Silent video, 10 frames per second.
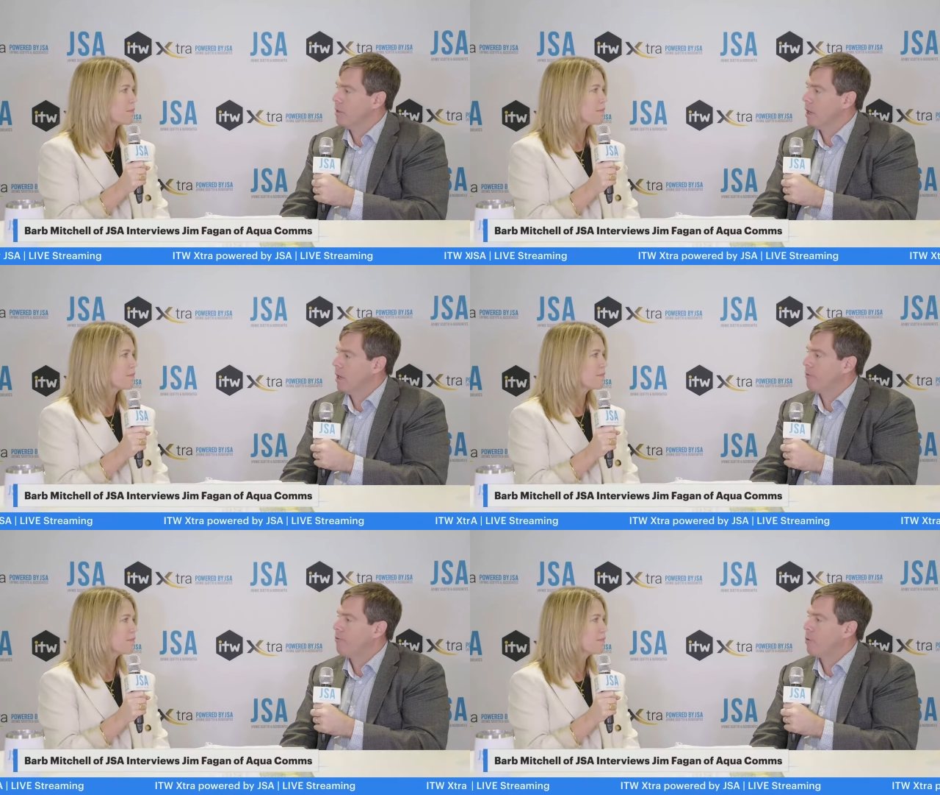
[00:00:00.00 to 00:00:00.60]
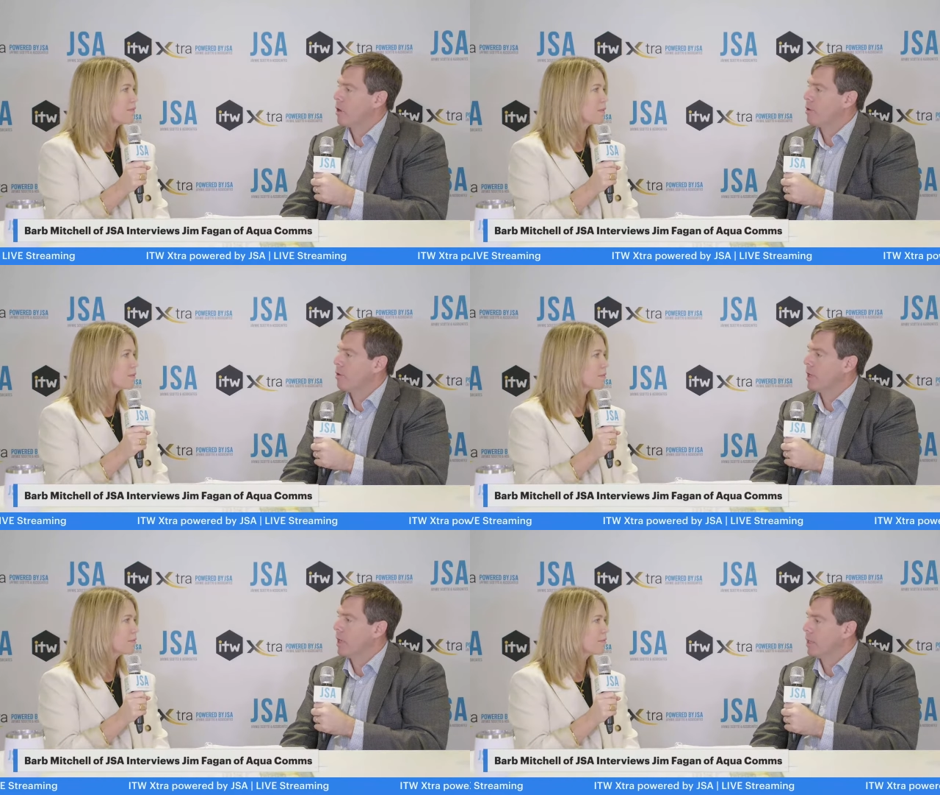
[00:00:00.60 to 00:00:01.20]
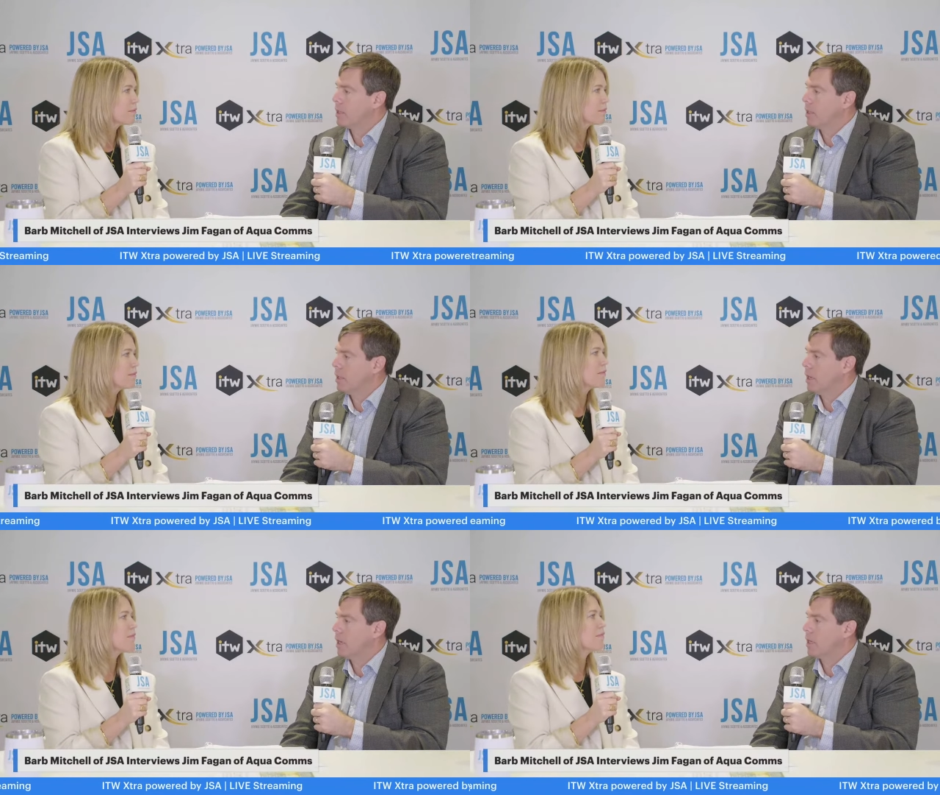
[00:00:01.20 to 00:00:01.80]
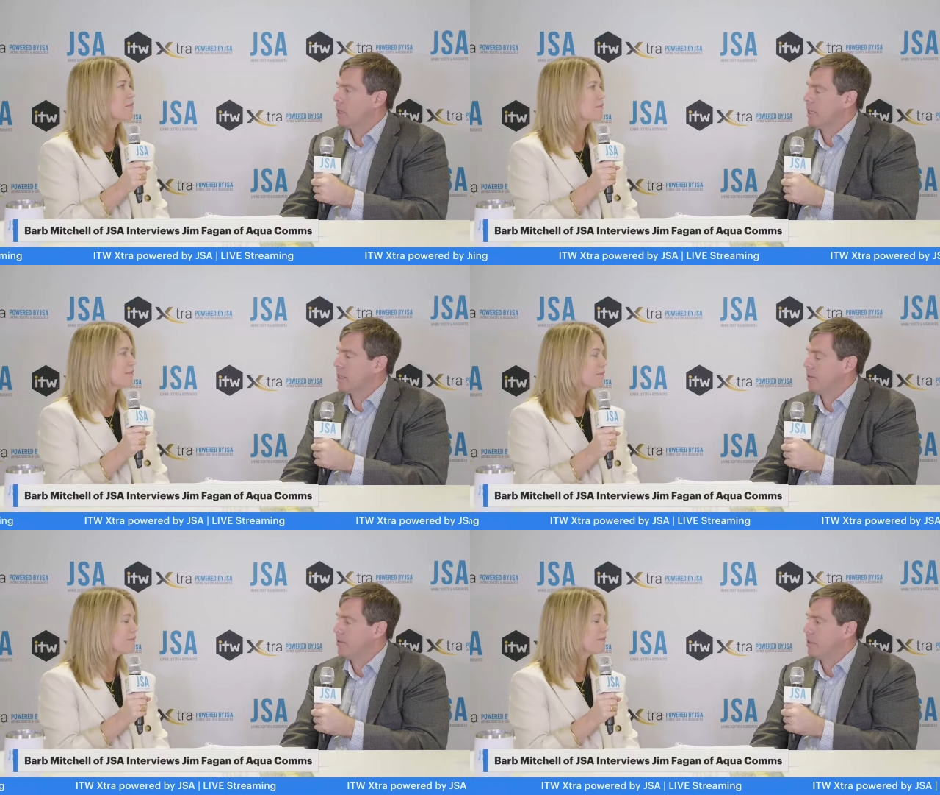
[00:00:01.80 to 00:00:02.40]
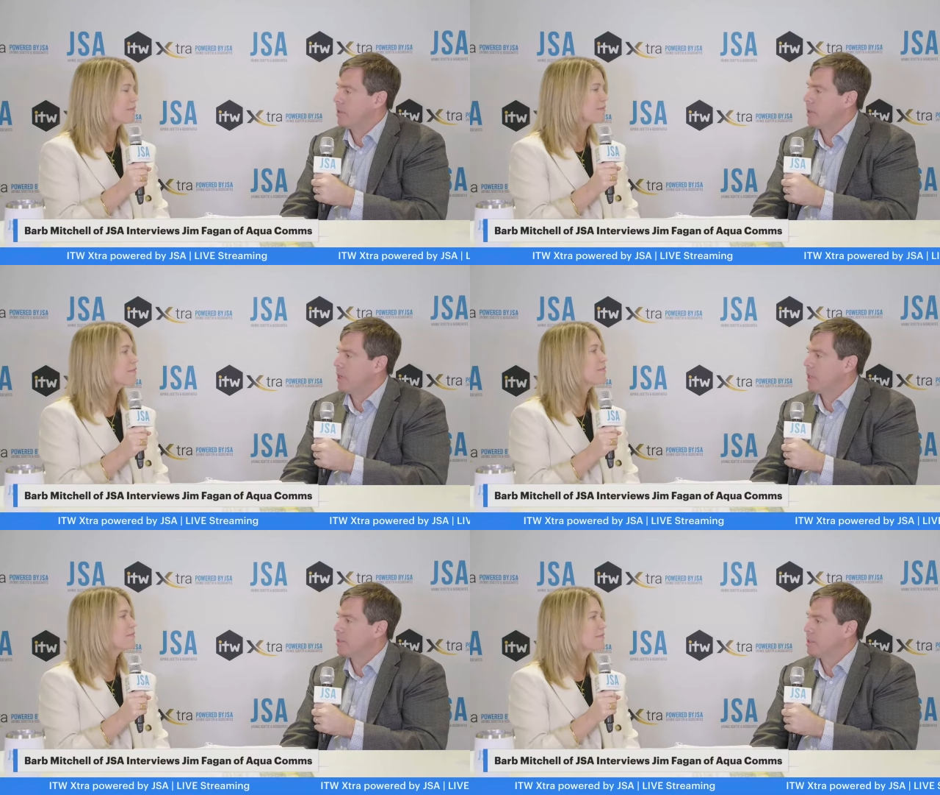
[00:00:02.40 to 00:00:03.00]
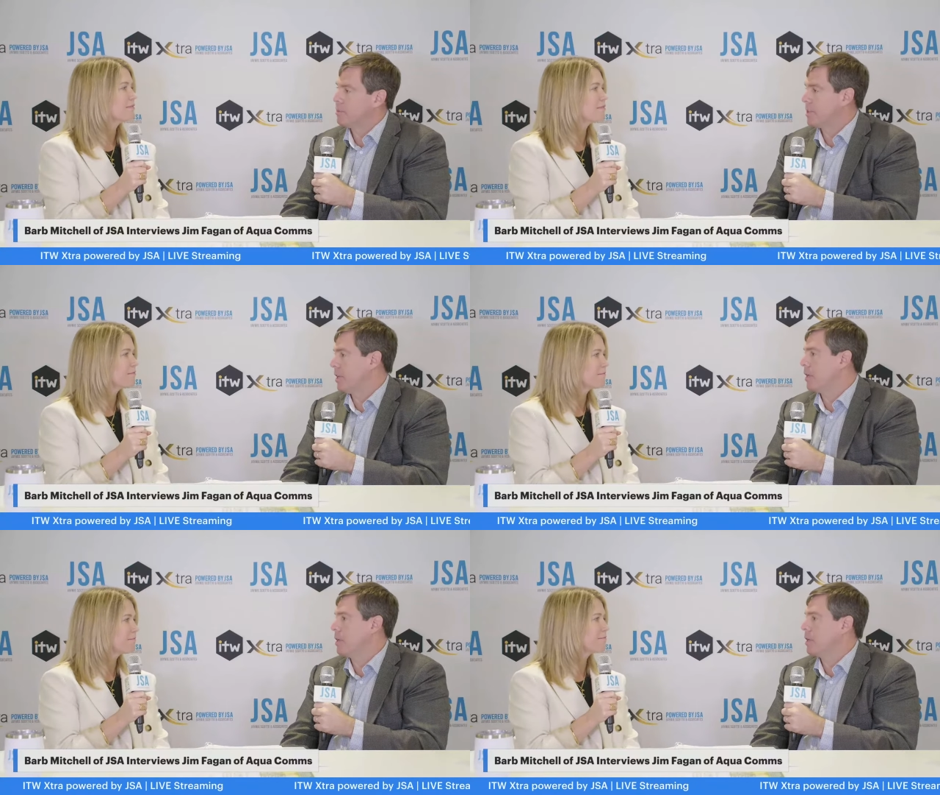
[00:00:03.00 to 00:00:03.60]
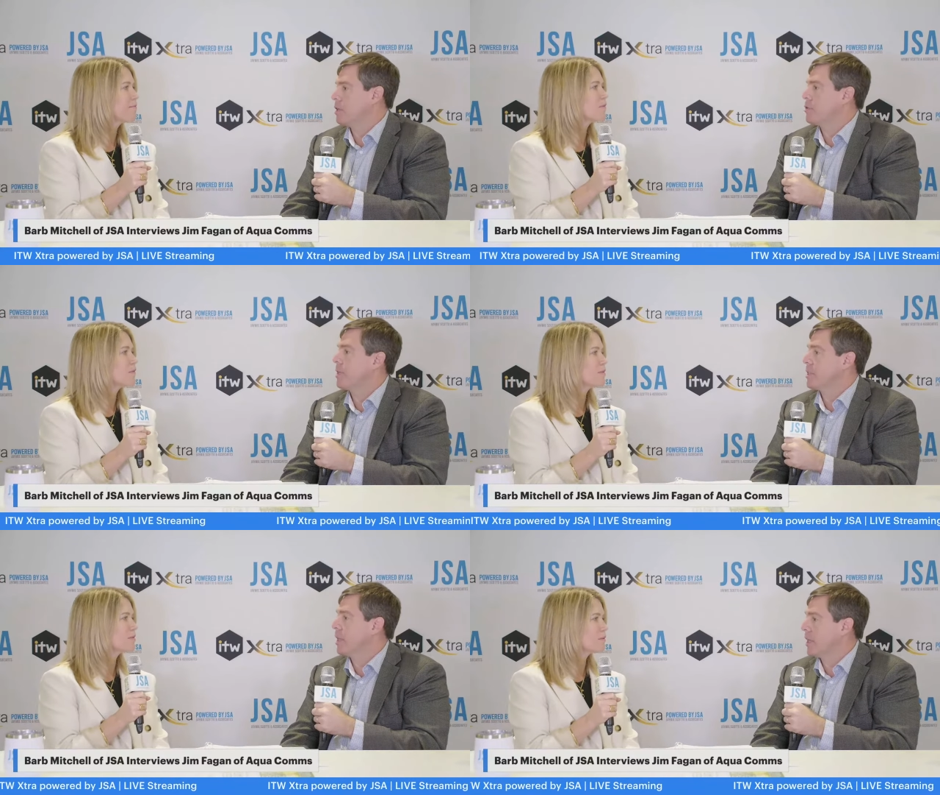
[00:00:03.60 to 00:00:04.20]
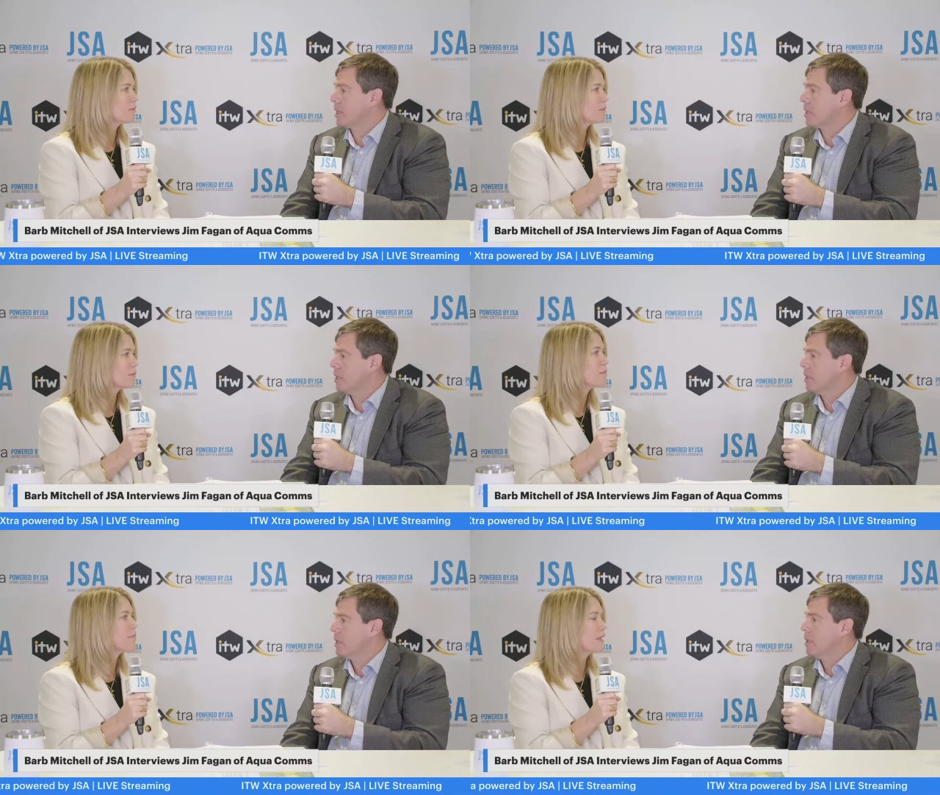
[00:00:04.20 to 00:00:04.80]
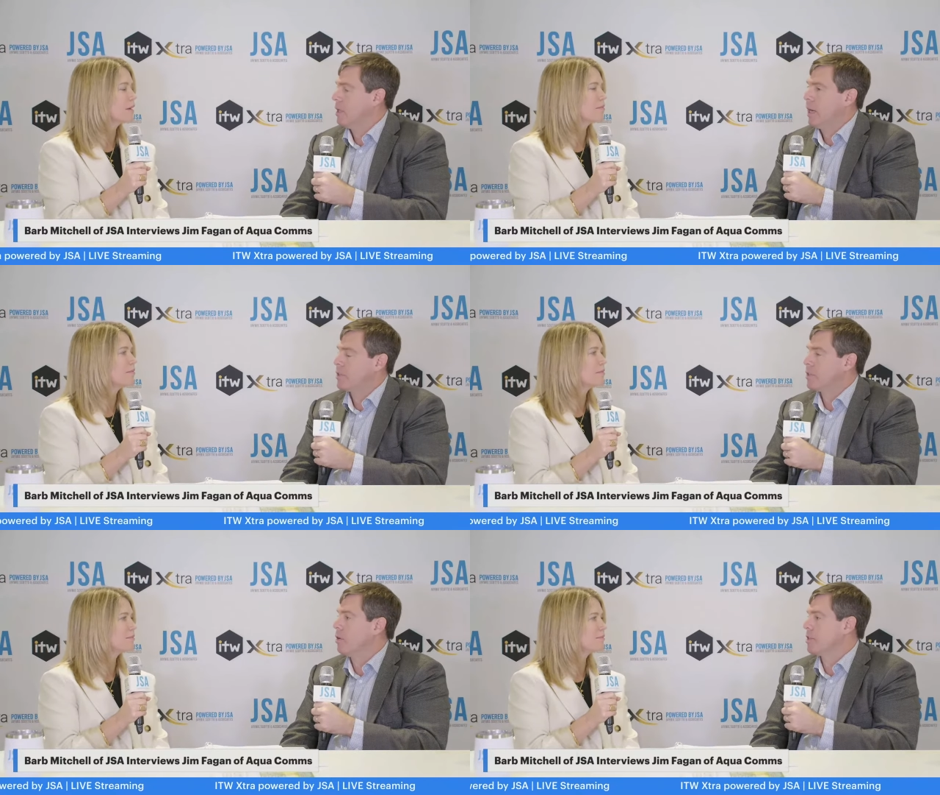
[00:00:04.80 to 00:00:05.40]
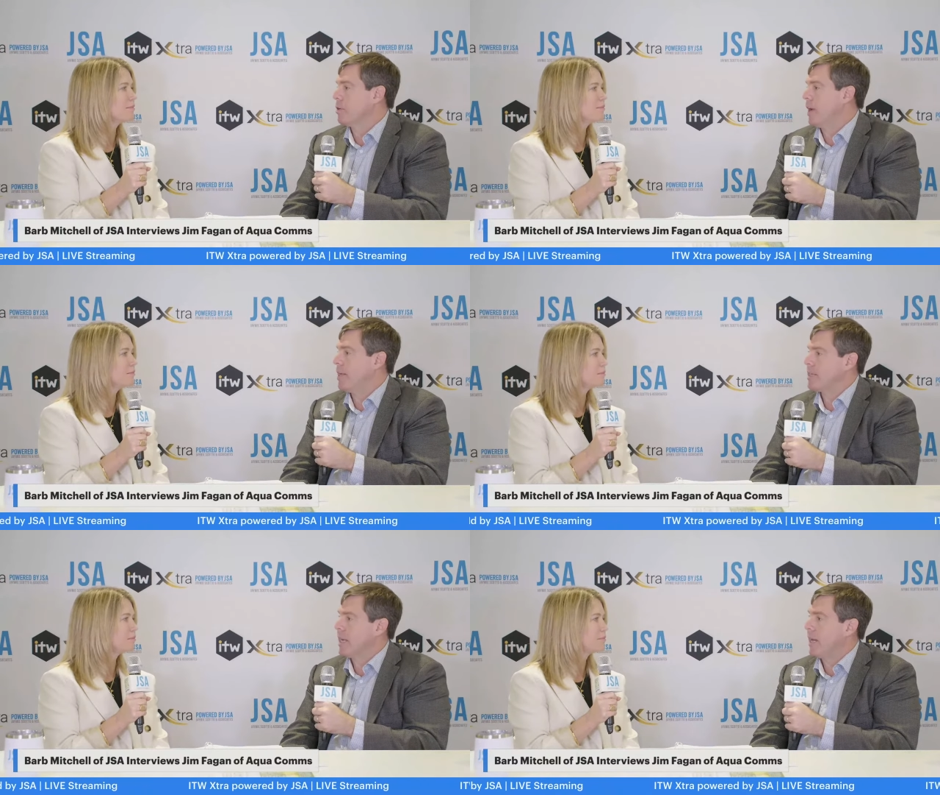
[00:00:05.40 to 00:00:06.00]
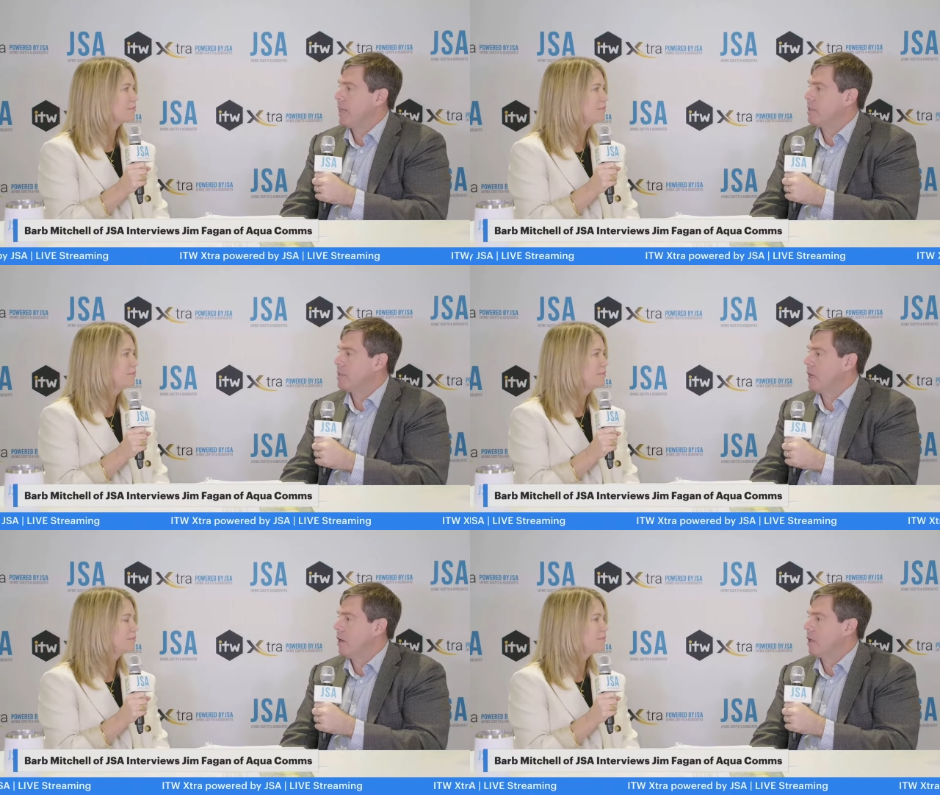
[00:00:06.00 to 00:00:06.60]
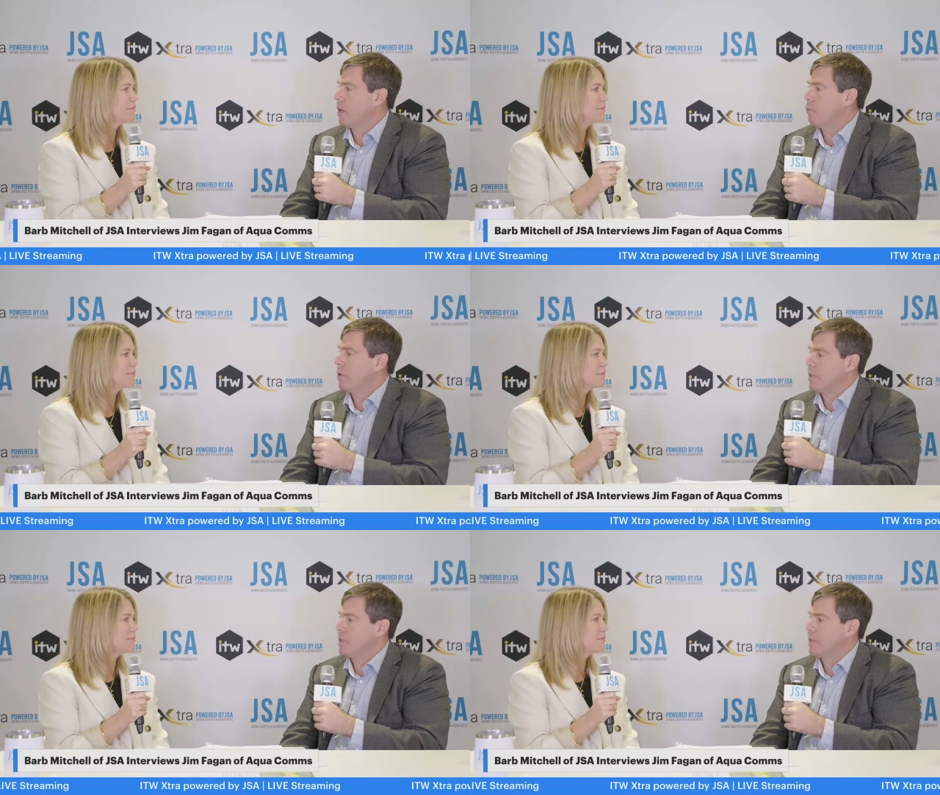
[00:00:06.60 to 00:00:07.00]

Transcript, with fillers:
Speaker 1: uh, four hundred gig uh, connectivity uh, subsea on the Trans-Atlantic. Yeah. And so also end-to-end, -end, uh, you know, with